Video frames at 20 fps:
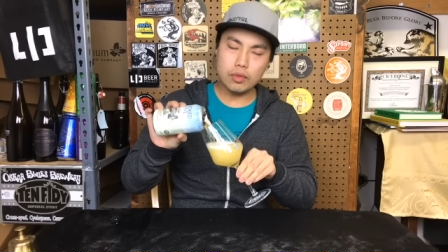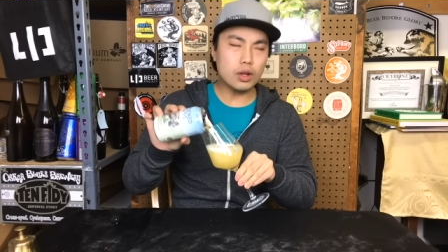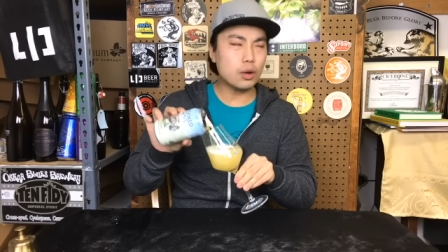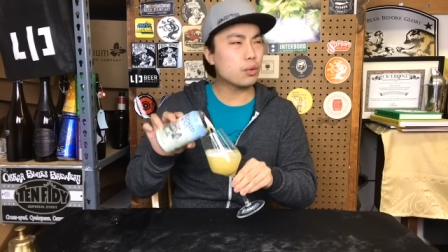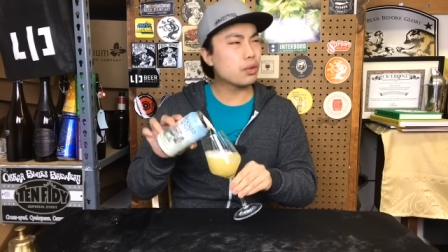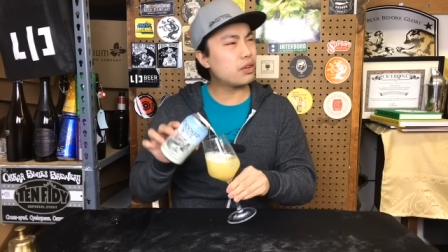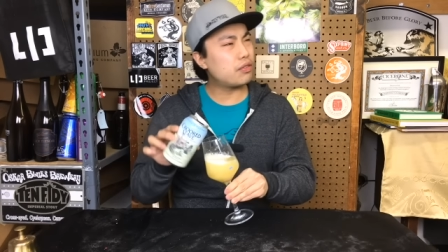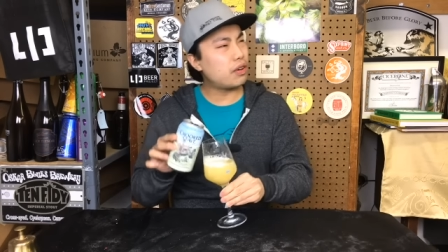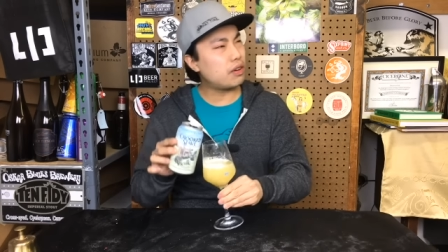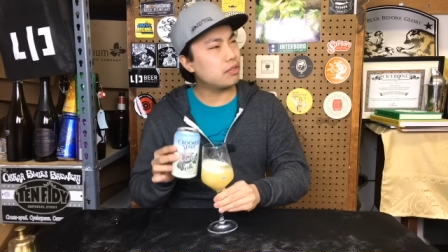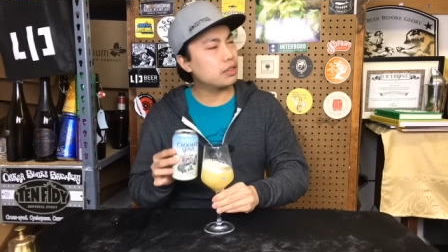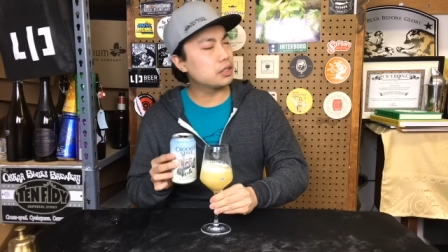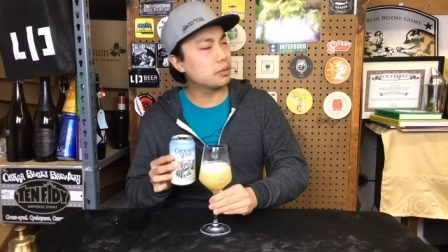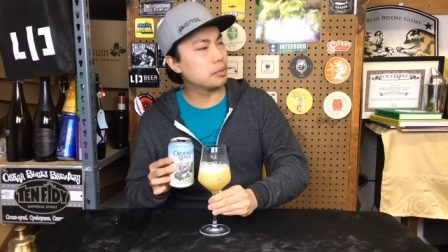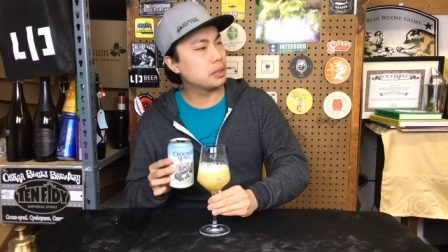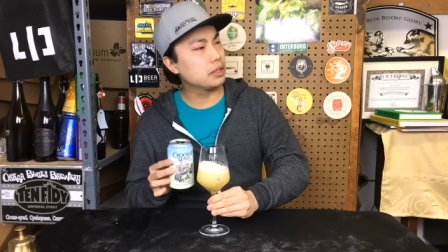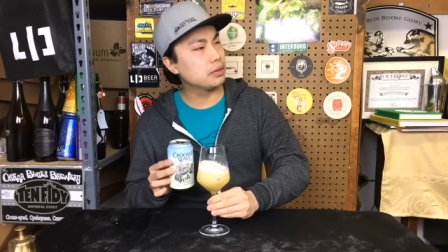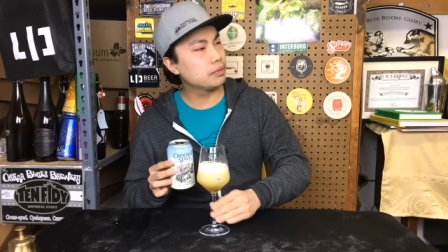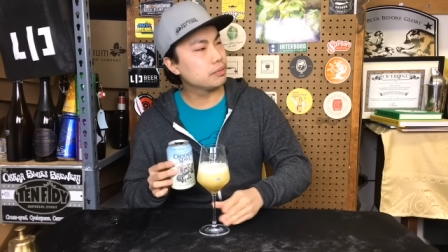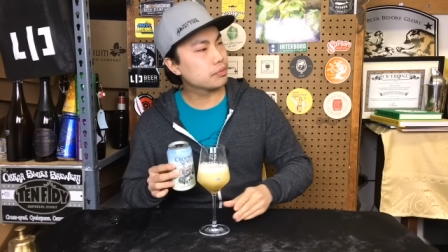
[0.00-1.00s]
Are they 500
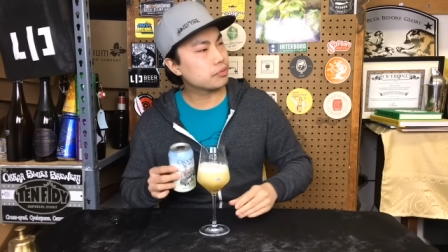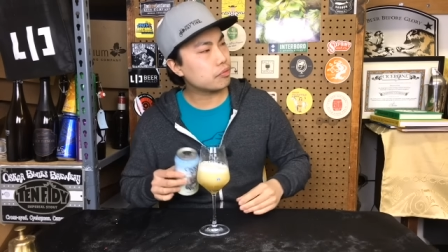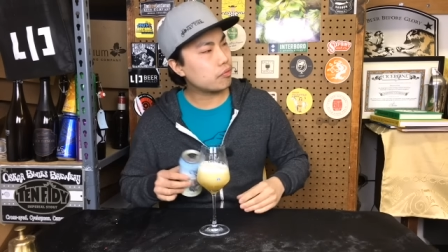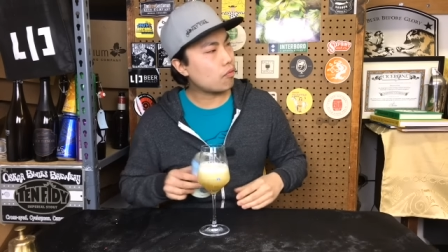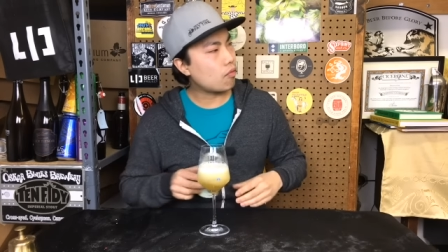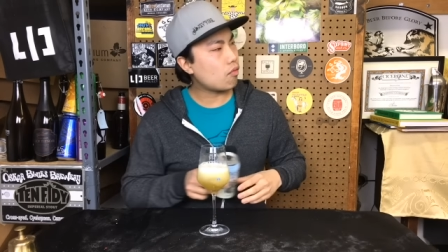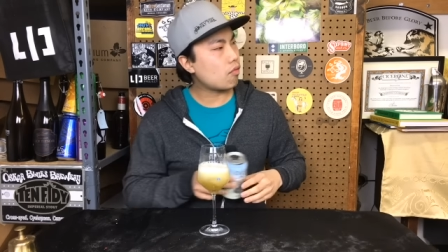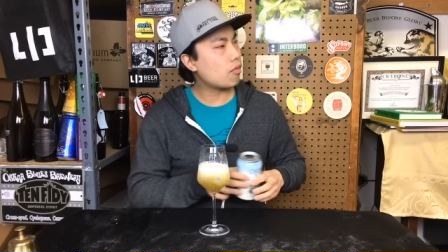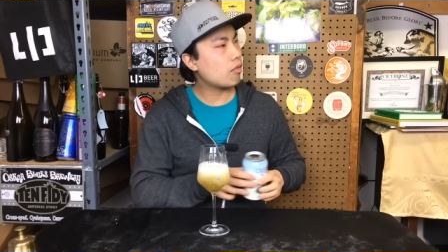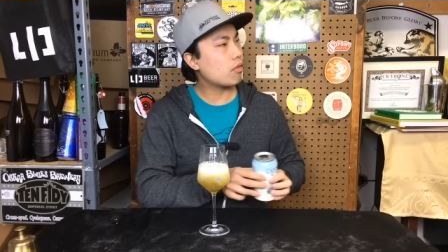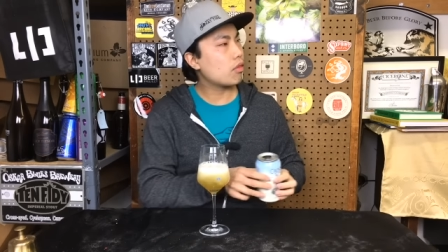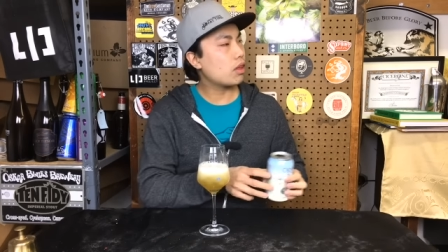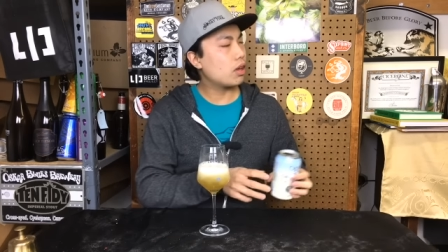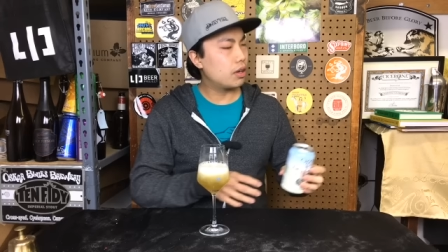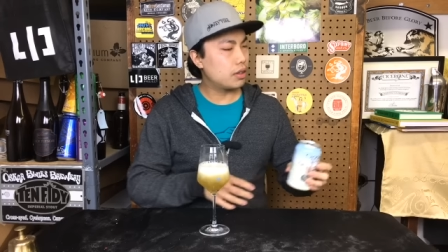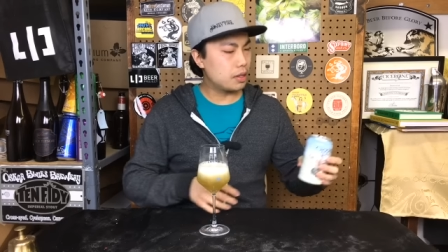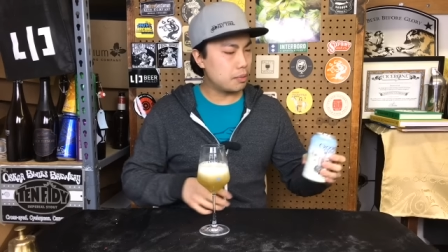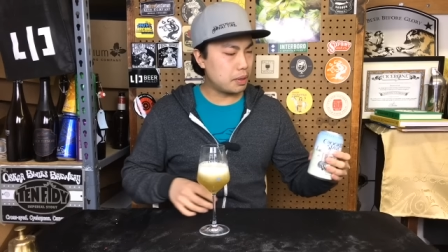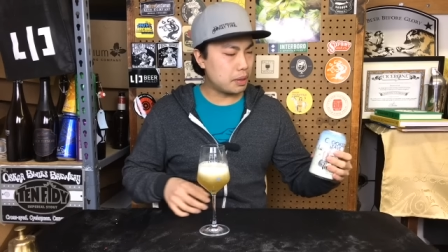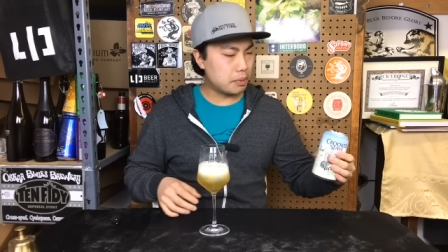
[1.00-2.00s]
ml?
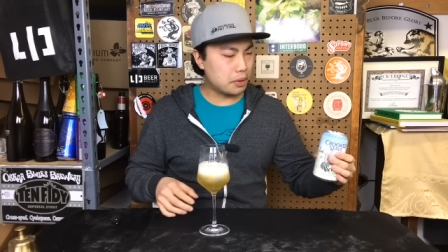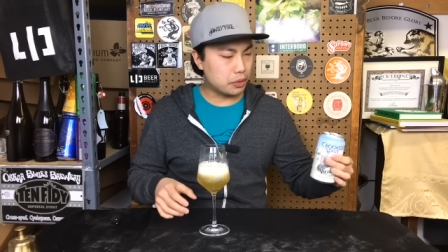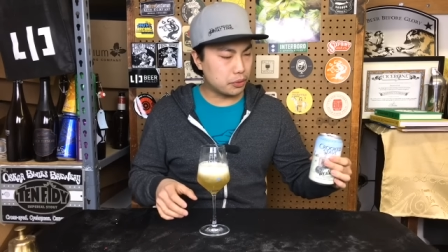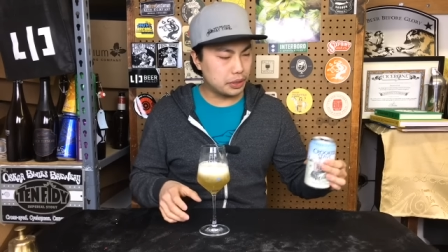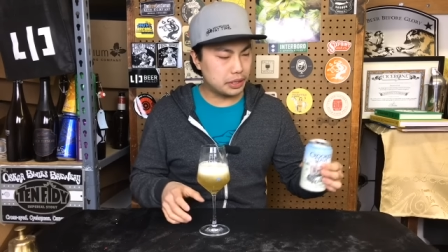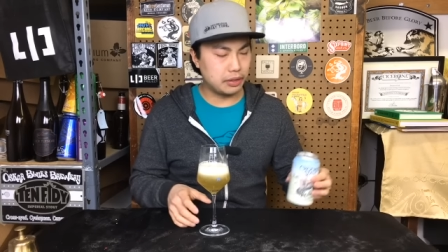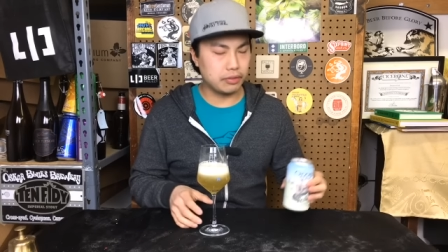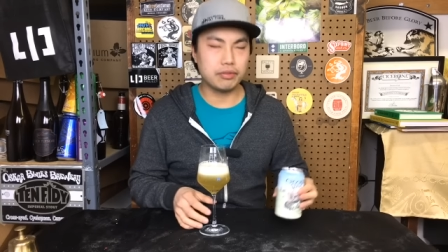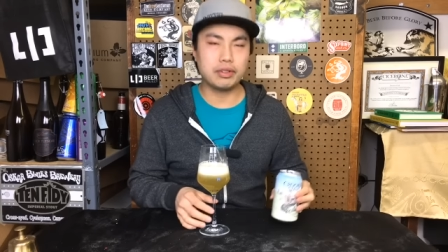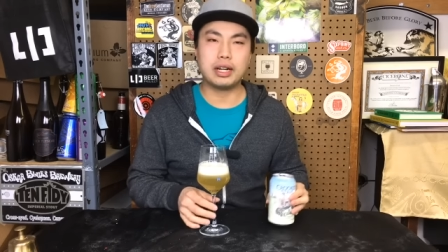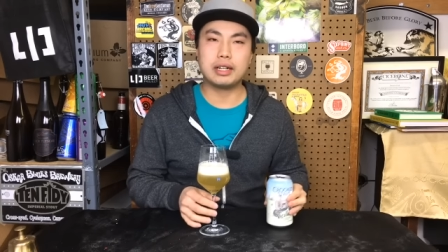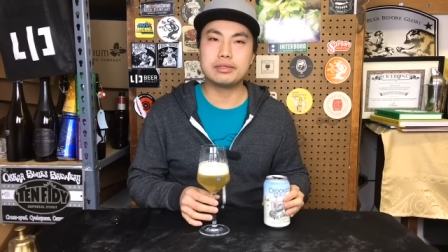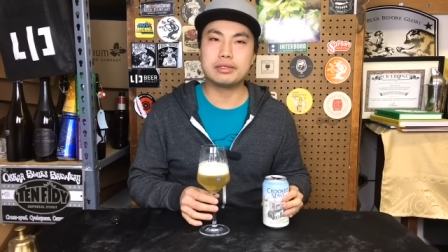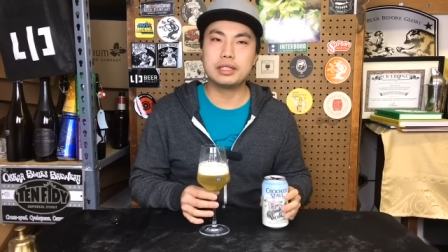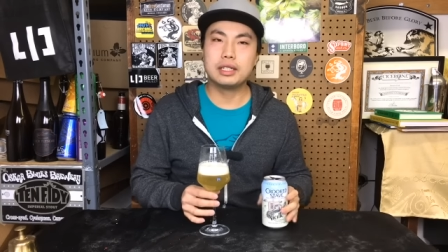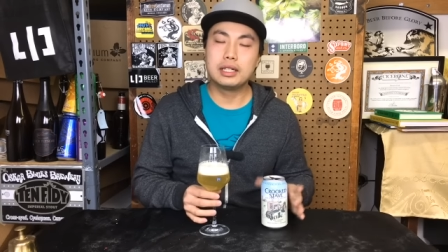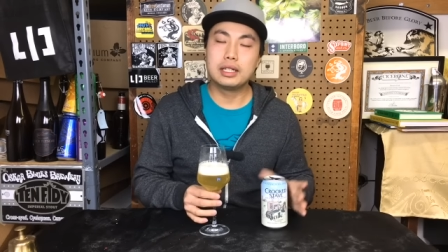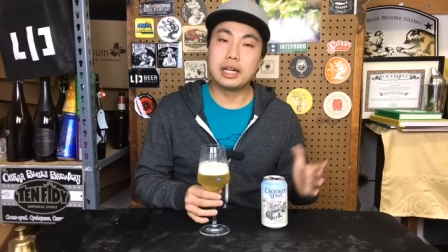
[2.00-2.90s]
They might have been 375.